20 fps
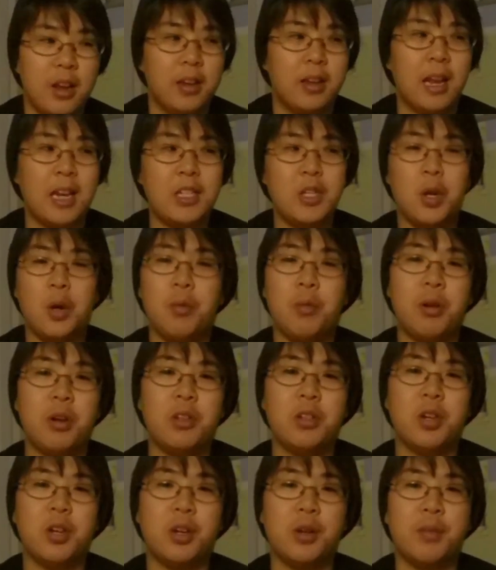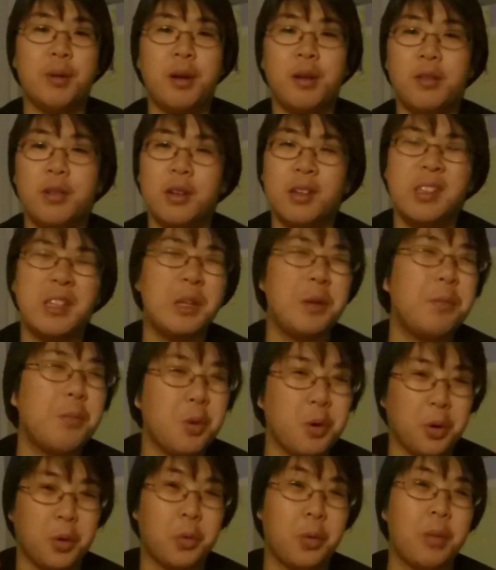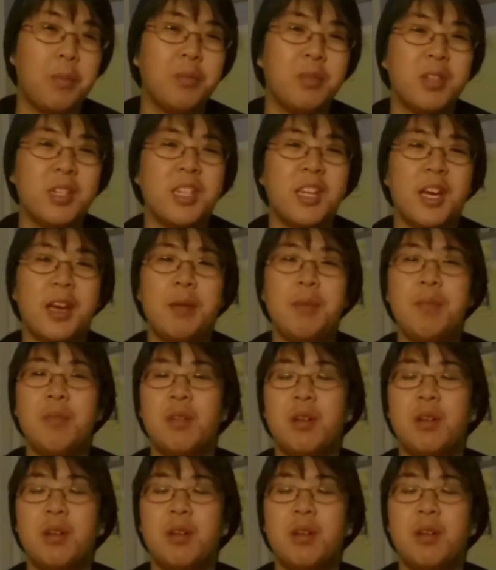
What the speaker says: That's all I want to talk about. It's a little more grim today.